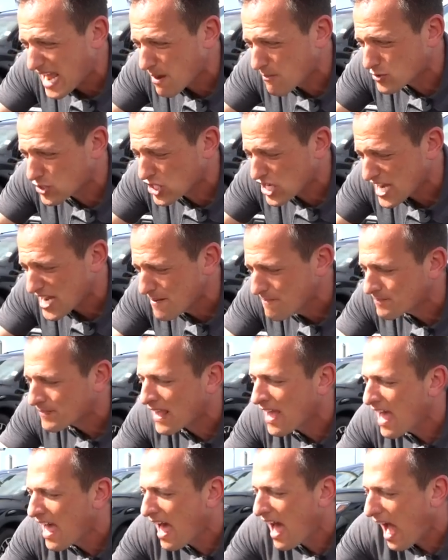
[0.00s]
AMG.
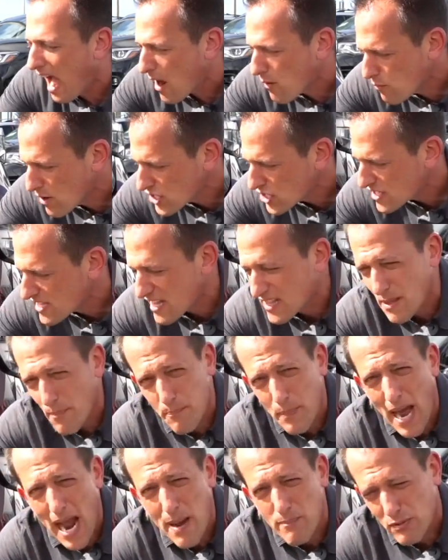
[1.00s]
I wish that the
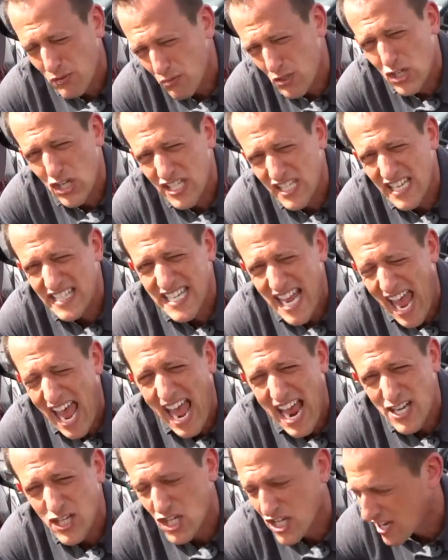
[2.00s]
pipes would just
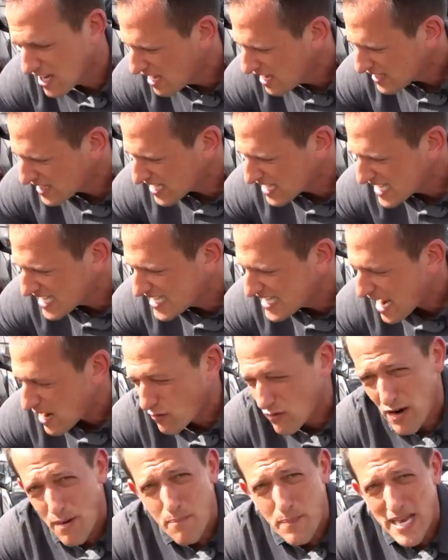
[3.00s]
attach to these
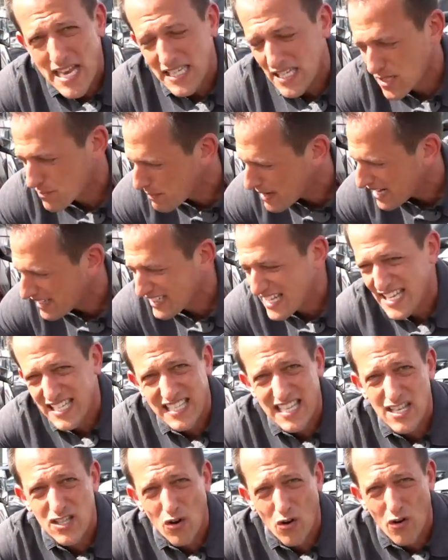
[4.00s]
decorative pieces, but at
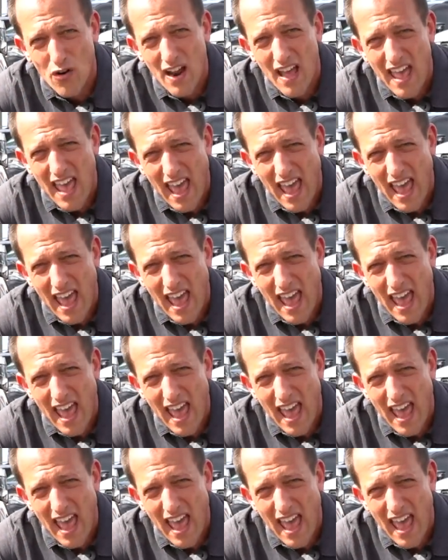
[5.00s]
least these are